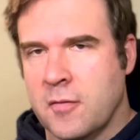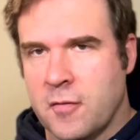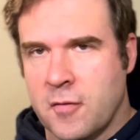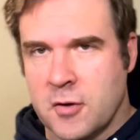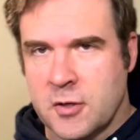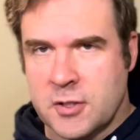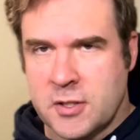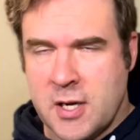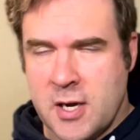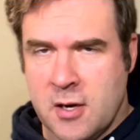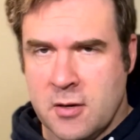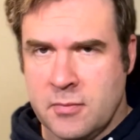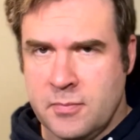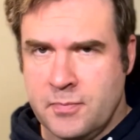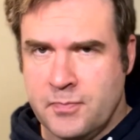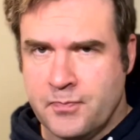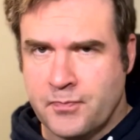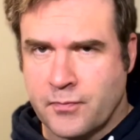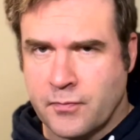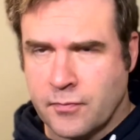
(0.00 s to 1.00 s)
on first down.
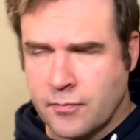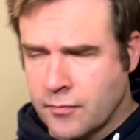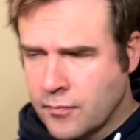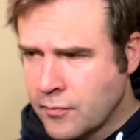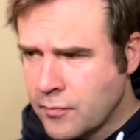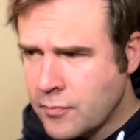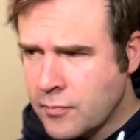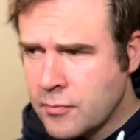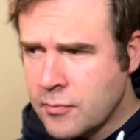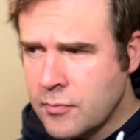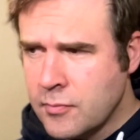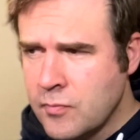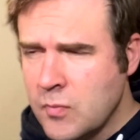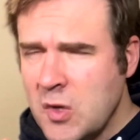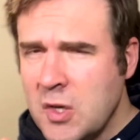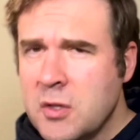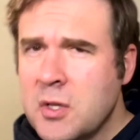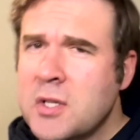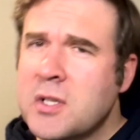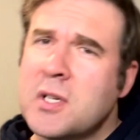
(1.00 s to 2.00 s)

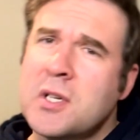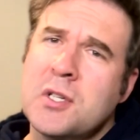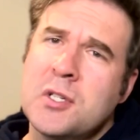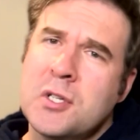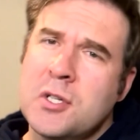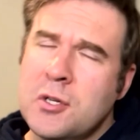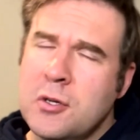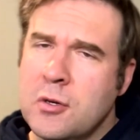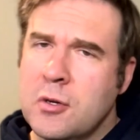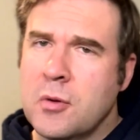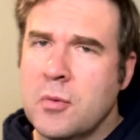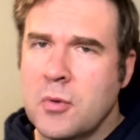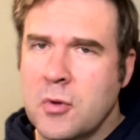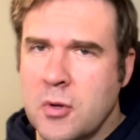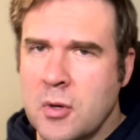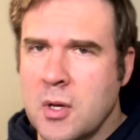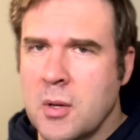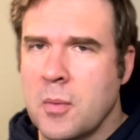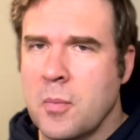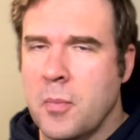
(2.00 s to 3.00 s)
Let's continue
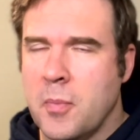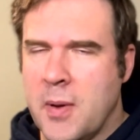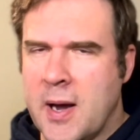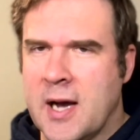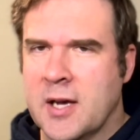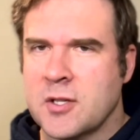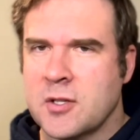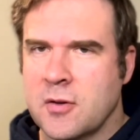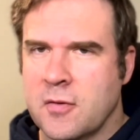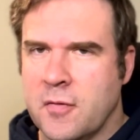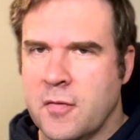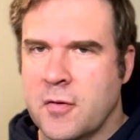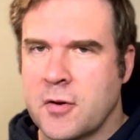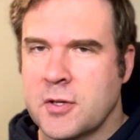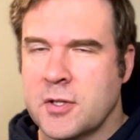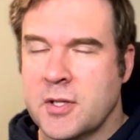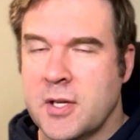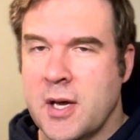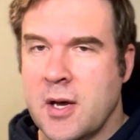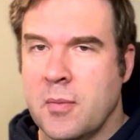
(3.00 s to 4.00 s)
to pass on
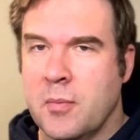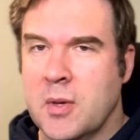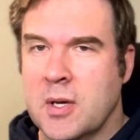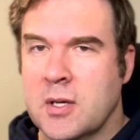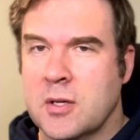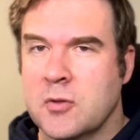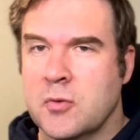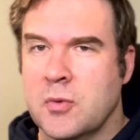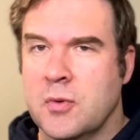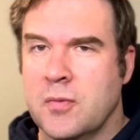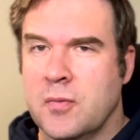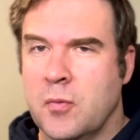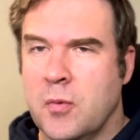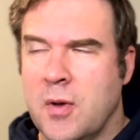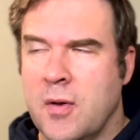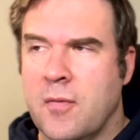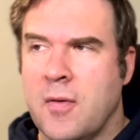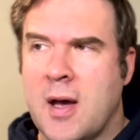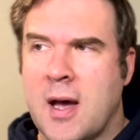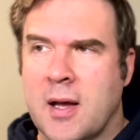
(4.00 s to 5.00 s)
first down because
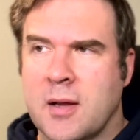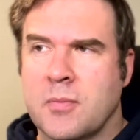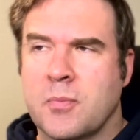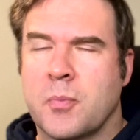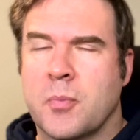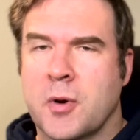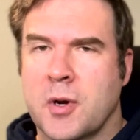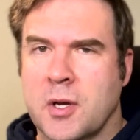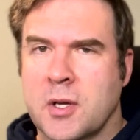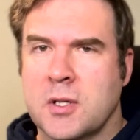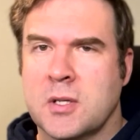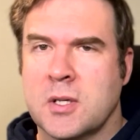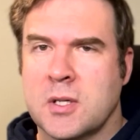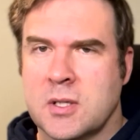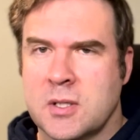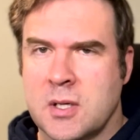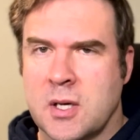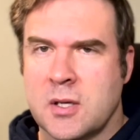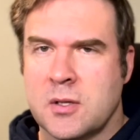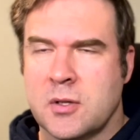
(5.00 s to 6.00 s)
we've had pretty good
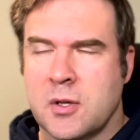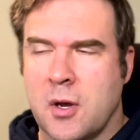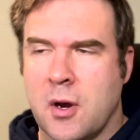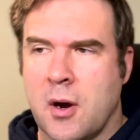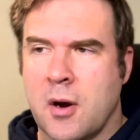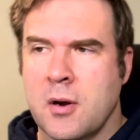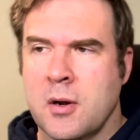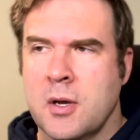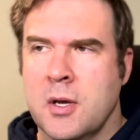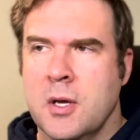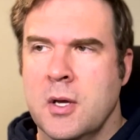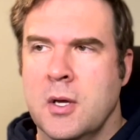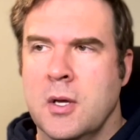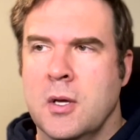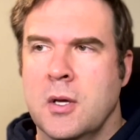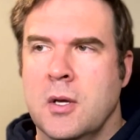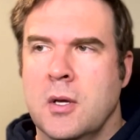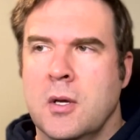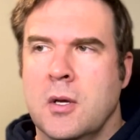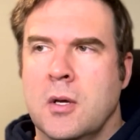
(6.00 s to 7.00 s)
success there.
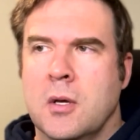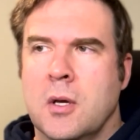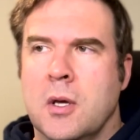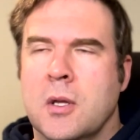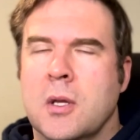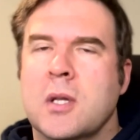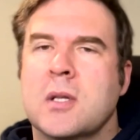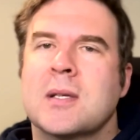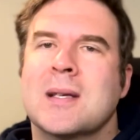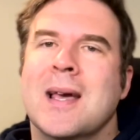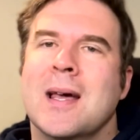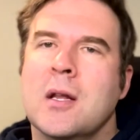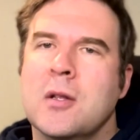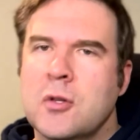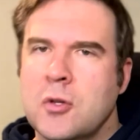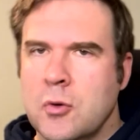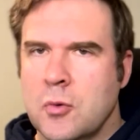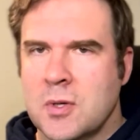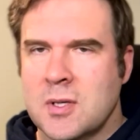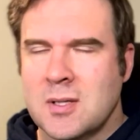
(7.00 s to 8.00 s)
And let's get
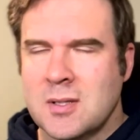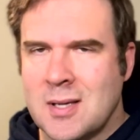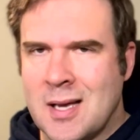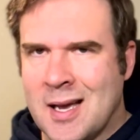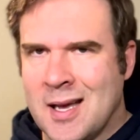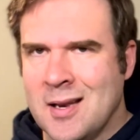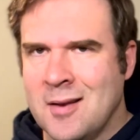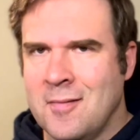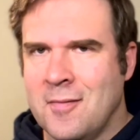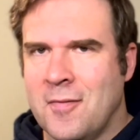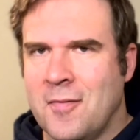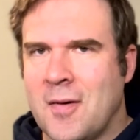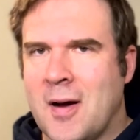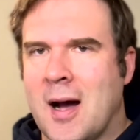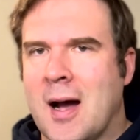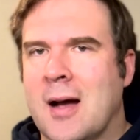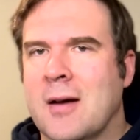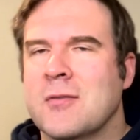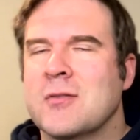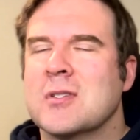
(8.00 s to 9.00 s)
into a second and
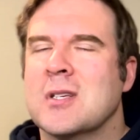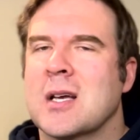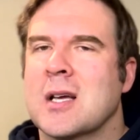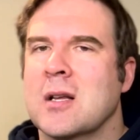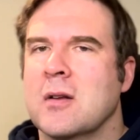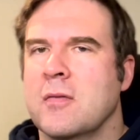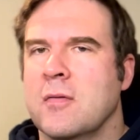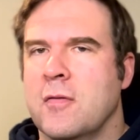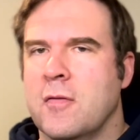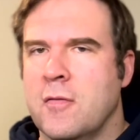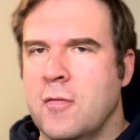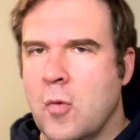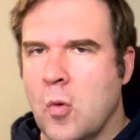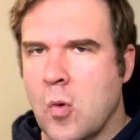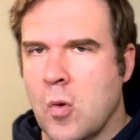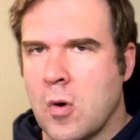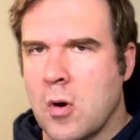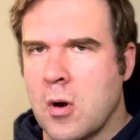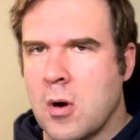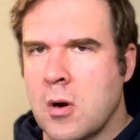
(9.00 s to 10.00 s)
five, second and
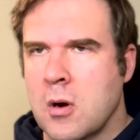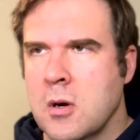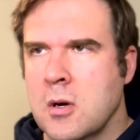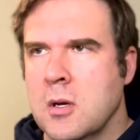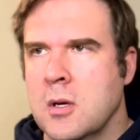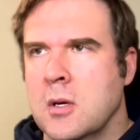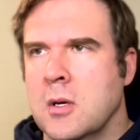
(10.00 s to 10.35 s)
four,